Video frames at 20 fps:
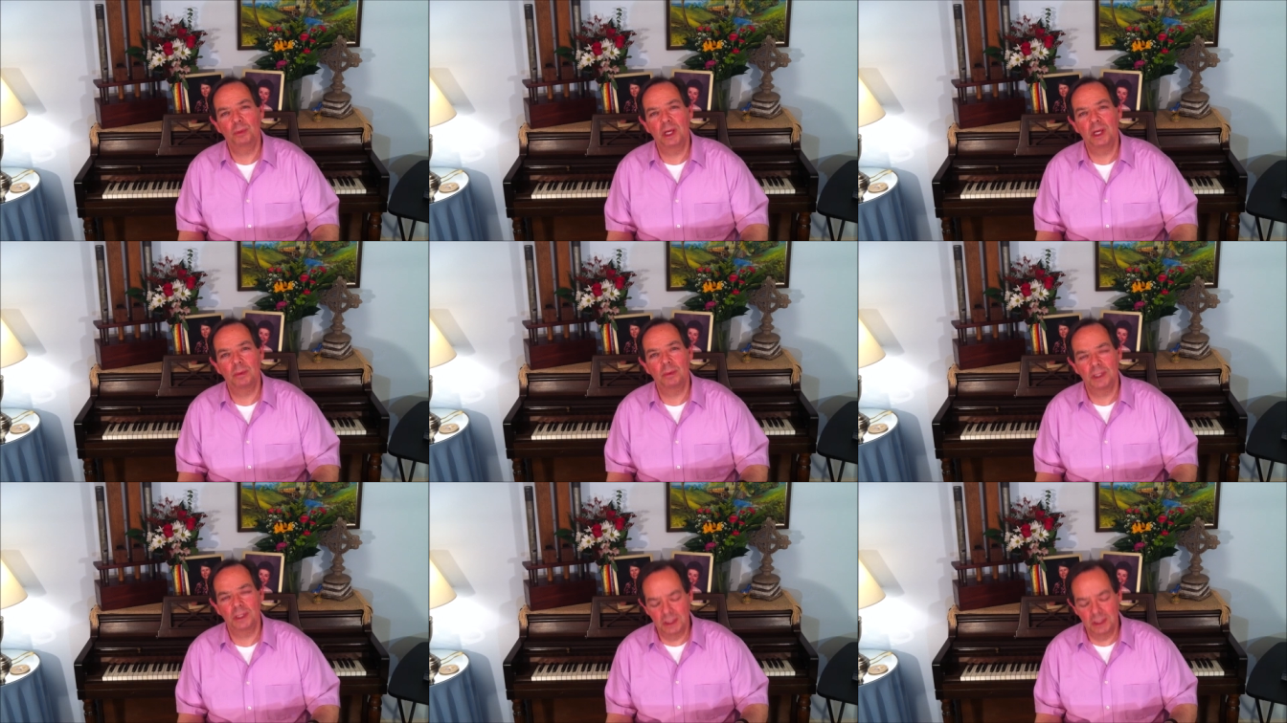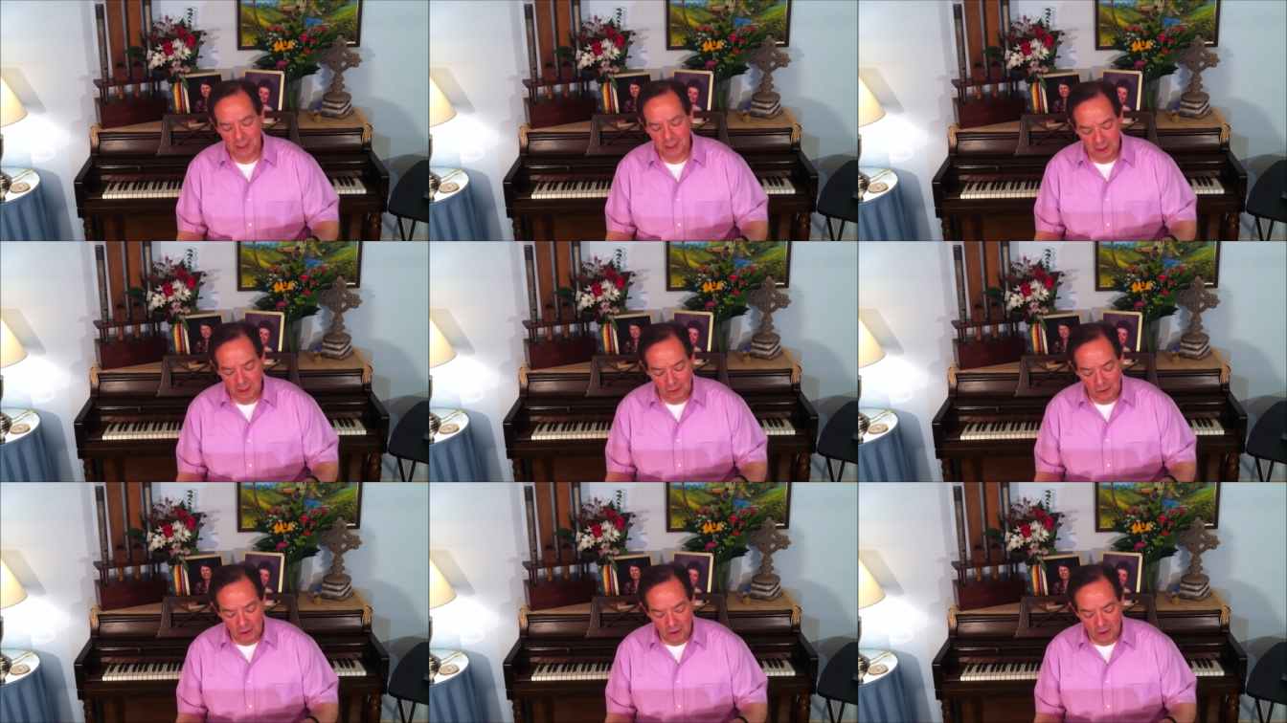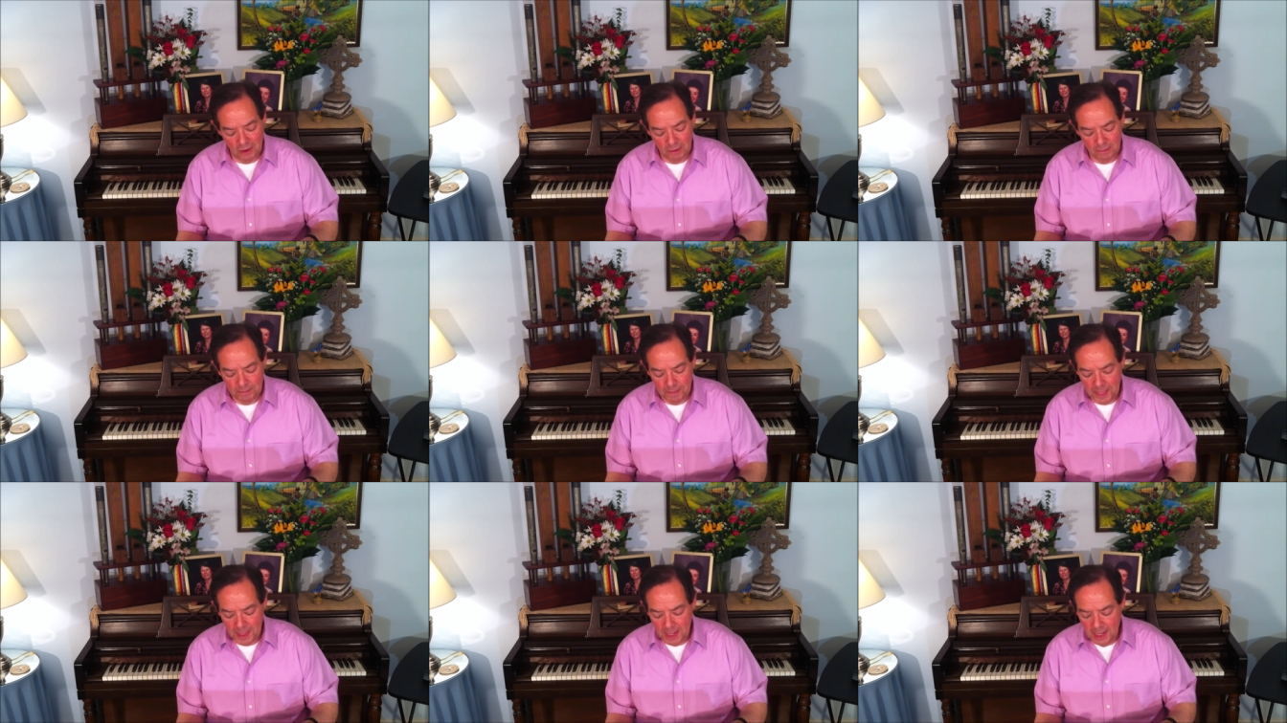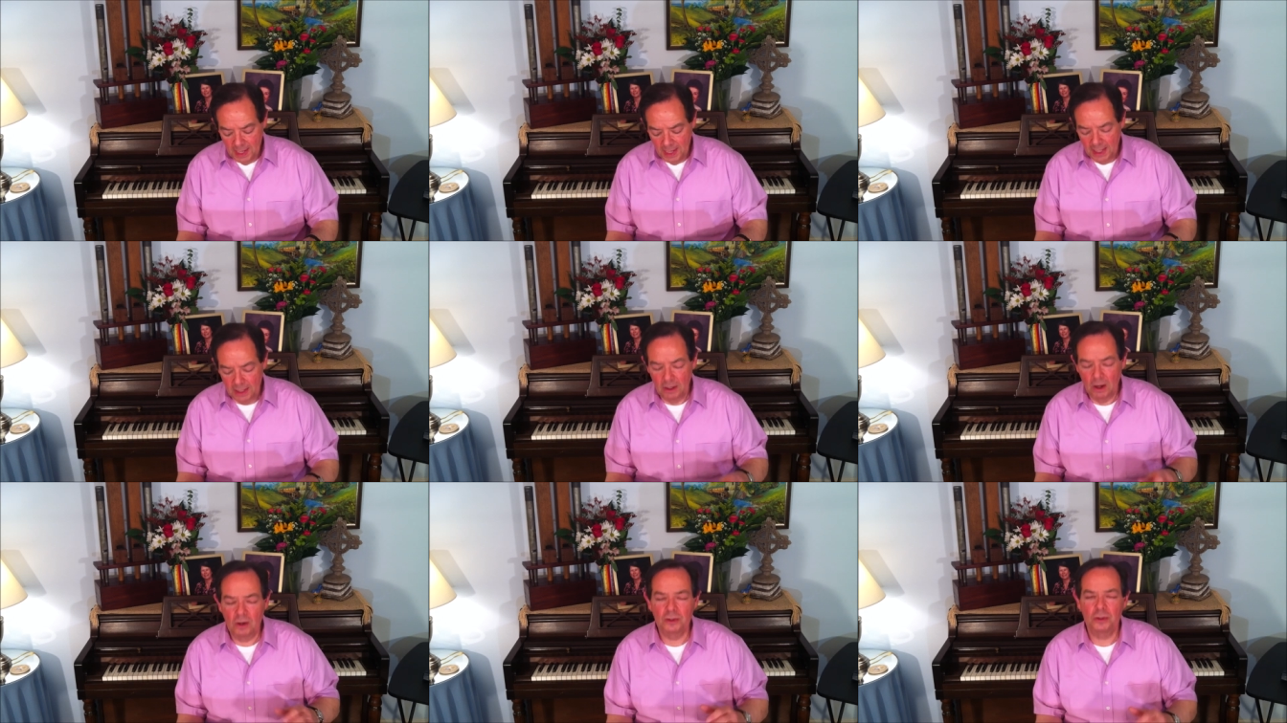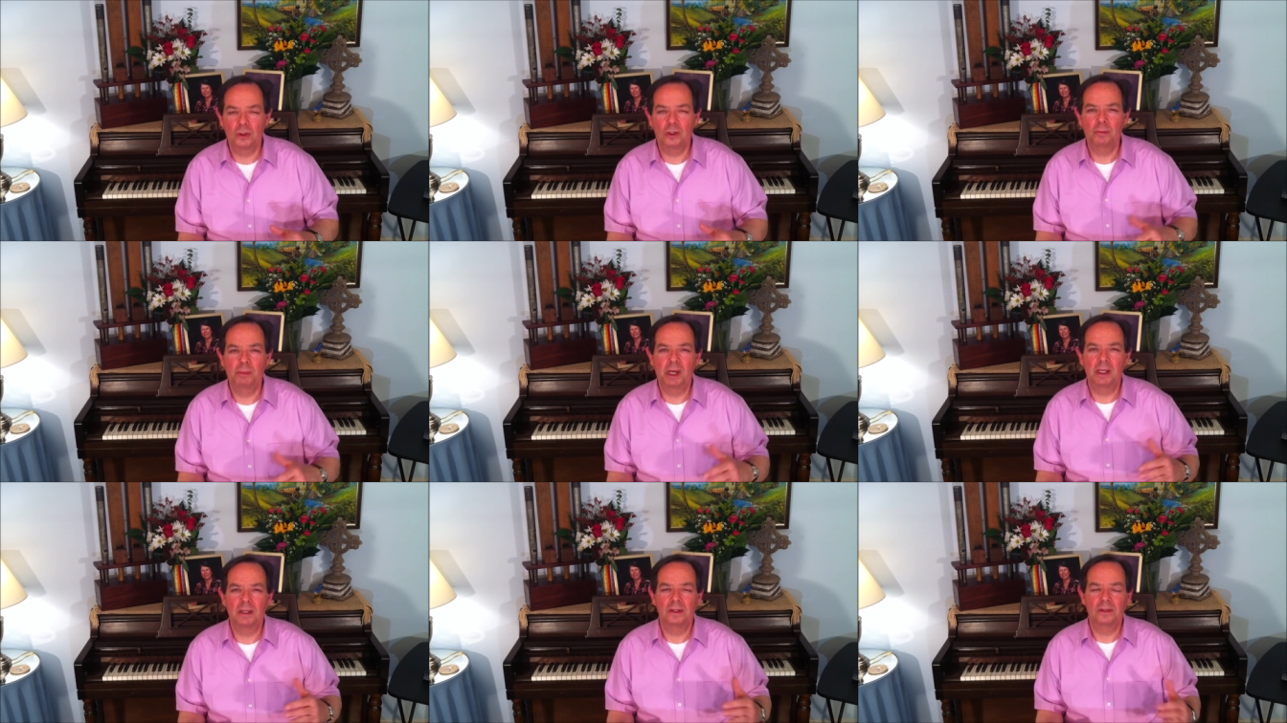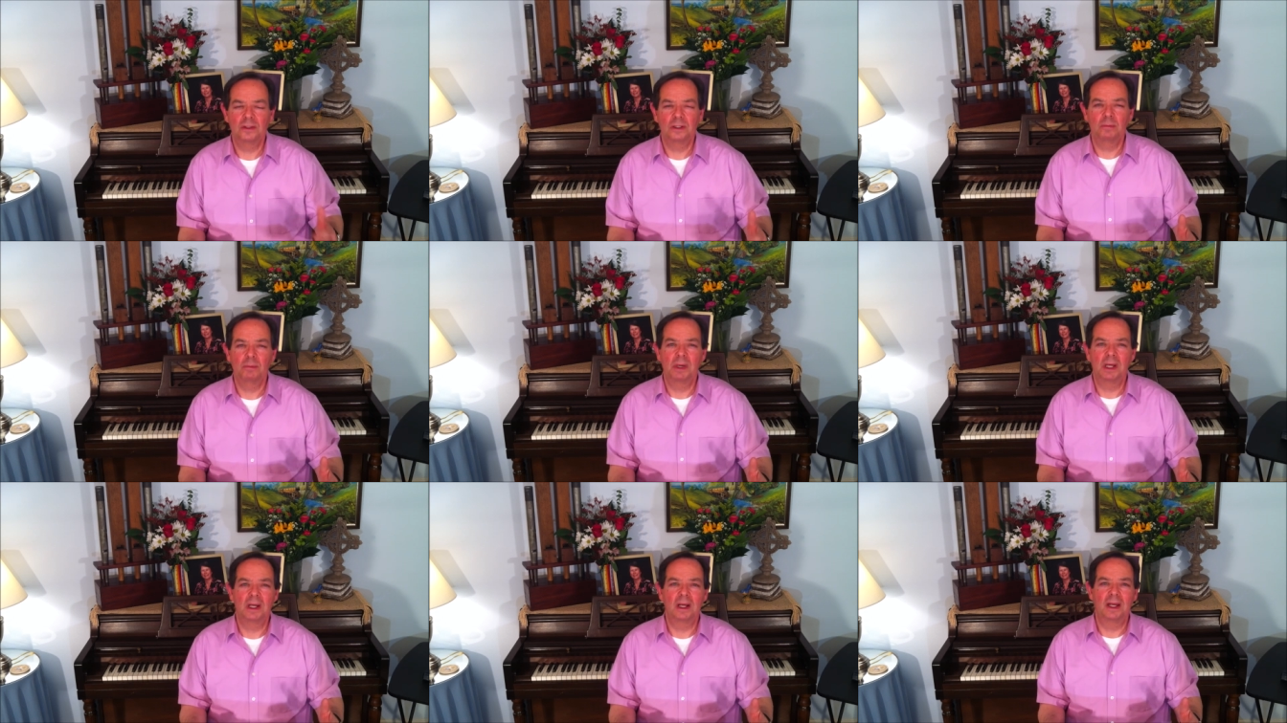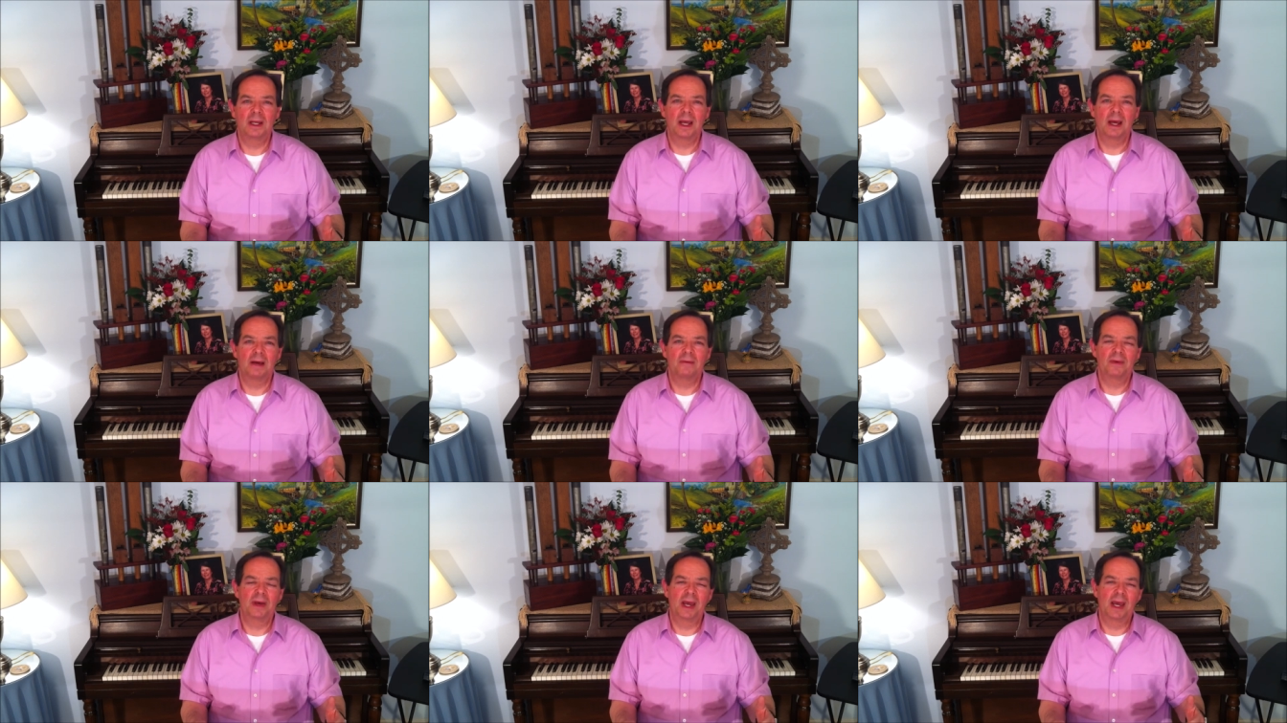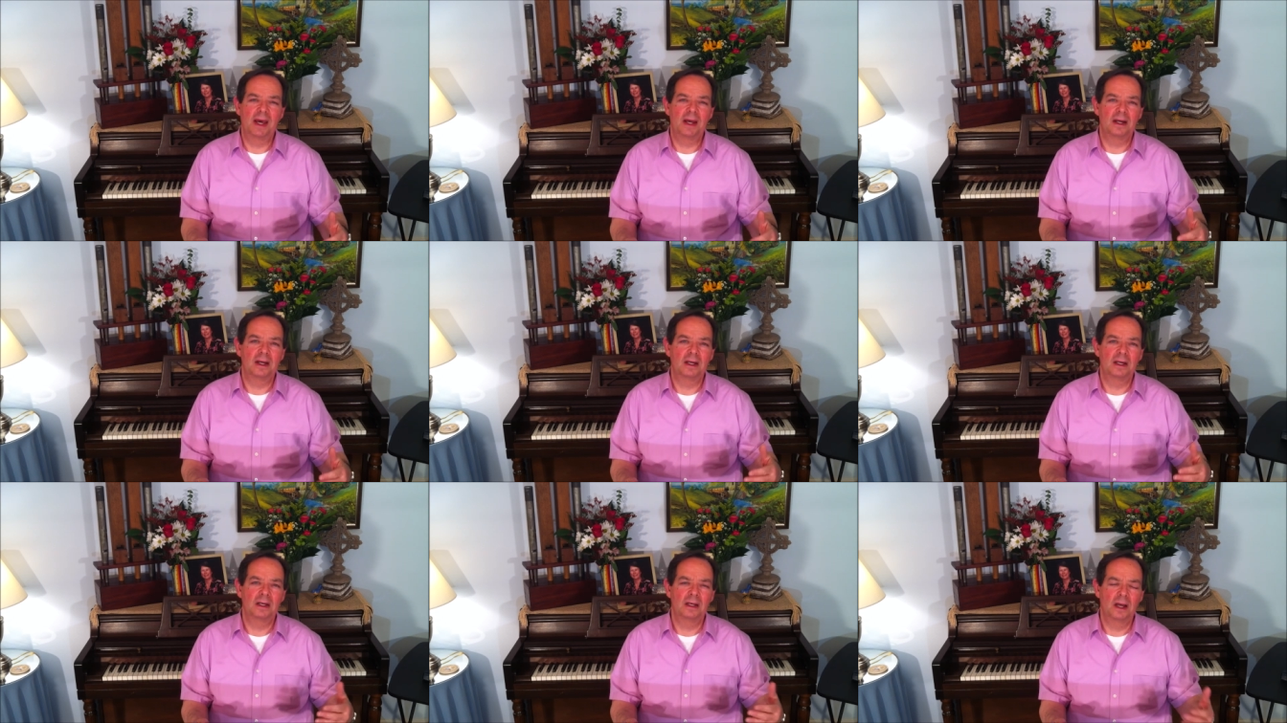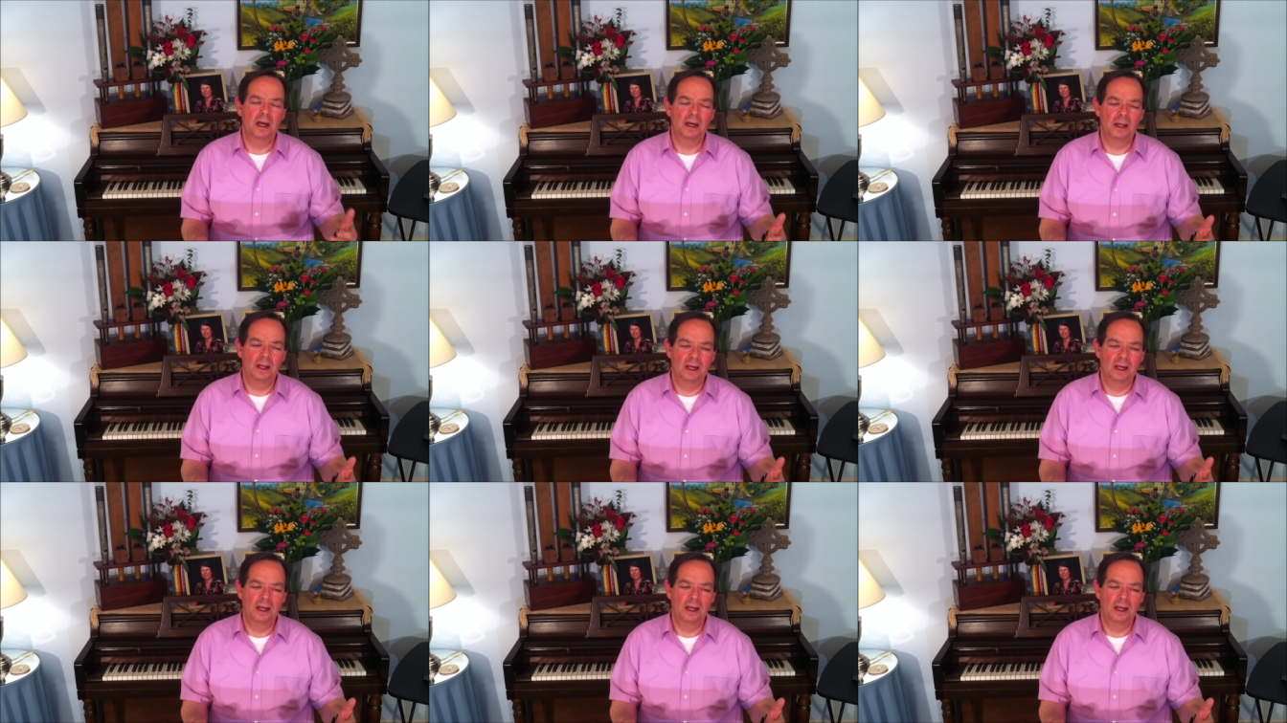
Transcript: you'll be able to sing along. And also to make this a medley, I've added